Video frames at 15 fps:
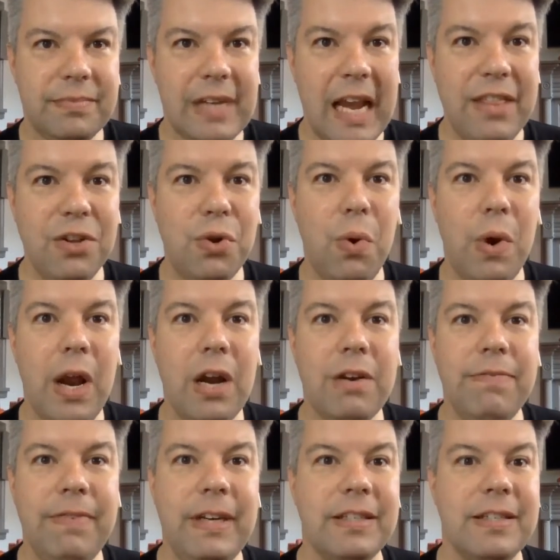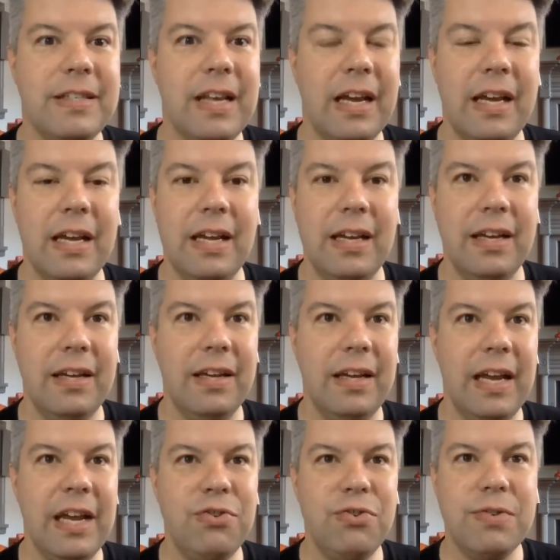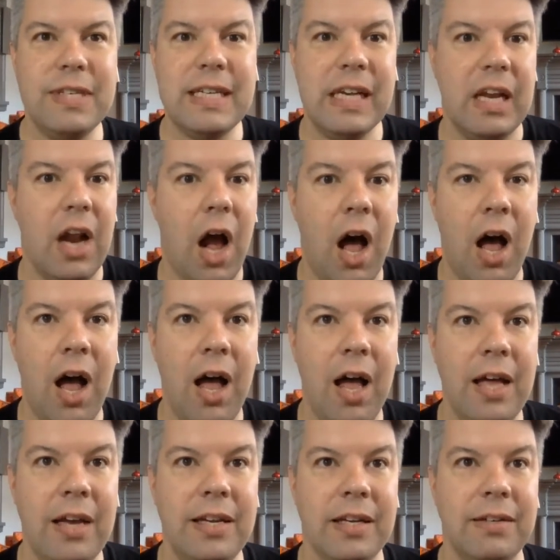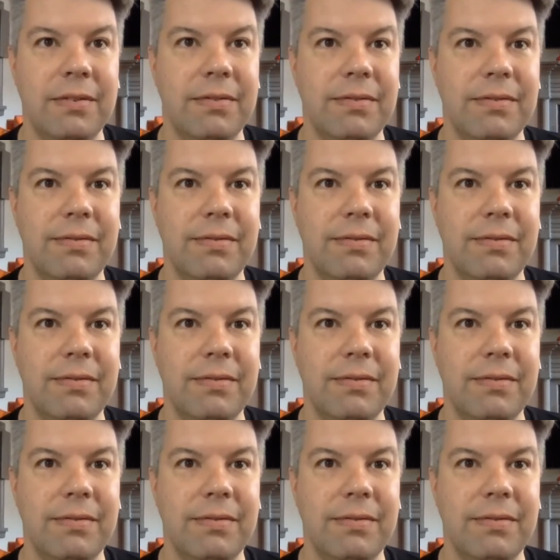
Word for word: And the choreography is interesting and odd and